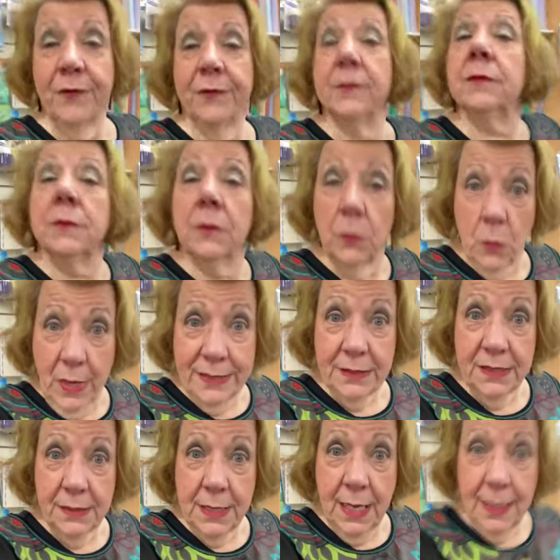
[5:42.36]
off,
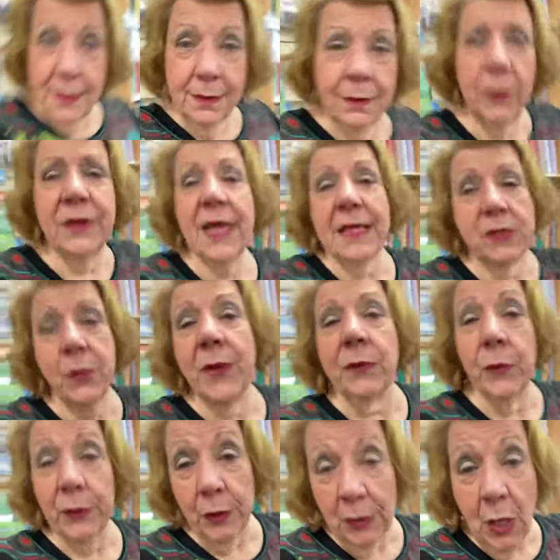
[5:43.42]
Wednesday, well, that's
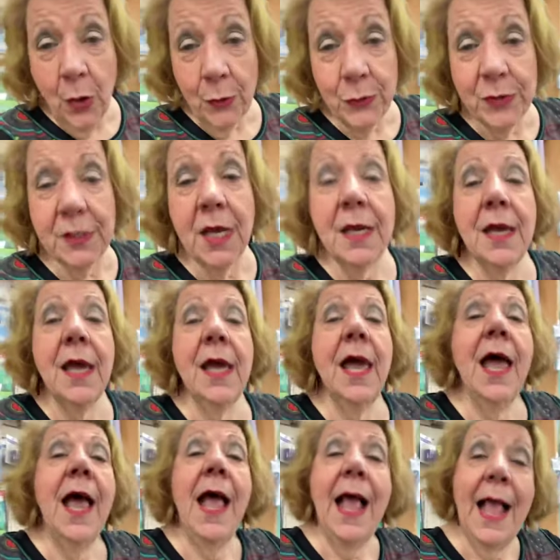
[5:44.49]
when we're closed,
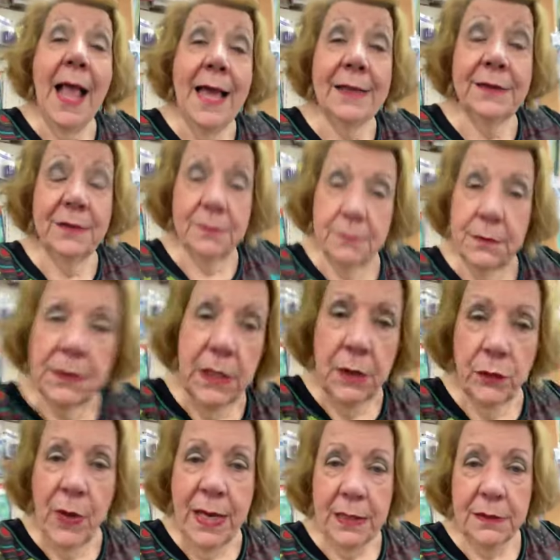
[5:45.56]
and
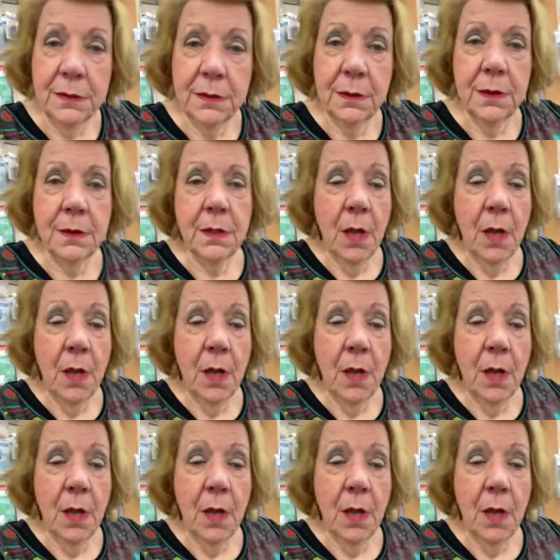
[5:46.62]
it rained.